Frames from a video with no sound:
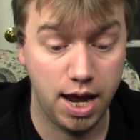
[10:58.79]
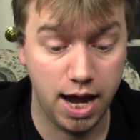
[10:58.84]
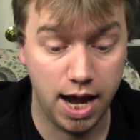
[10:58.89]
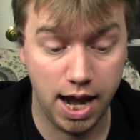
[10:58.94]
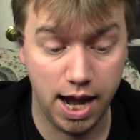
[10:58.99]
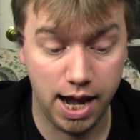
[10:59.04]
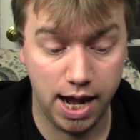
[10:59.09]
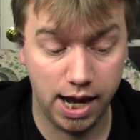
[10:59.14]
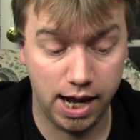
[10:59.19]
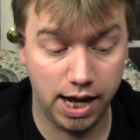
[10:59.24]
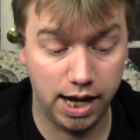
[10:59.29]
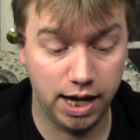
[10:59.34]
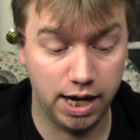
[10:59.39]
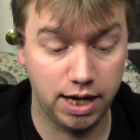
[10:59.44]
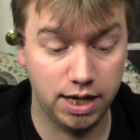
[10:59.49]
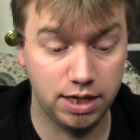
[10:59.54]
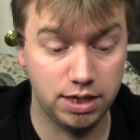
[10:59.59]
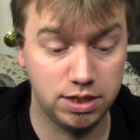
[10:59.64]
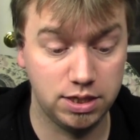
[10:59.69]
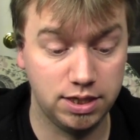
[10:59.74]

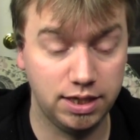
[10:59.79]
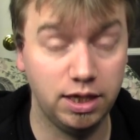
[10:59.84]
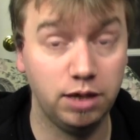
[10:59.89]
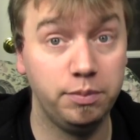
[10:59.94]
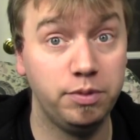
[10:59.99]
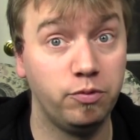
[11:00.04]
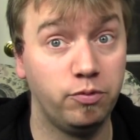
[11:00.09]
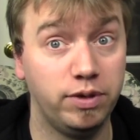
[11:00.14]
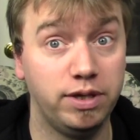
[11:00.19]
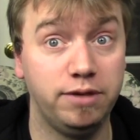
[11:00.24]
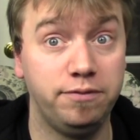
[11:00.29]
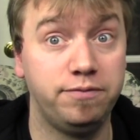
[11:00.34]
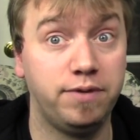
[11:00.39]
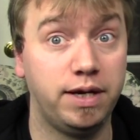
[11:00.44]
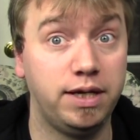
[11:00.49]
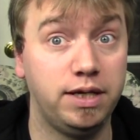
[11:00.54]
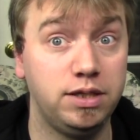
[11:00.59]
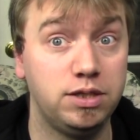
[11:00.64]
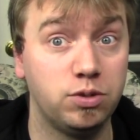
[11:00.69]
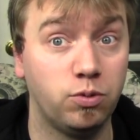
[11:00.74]
And it'll be really
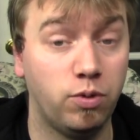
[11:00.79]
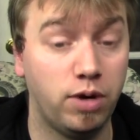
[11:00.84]
funny to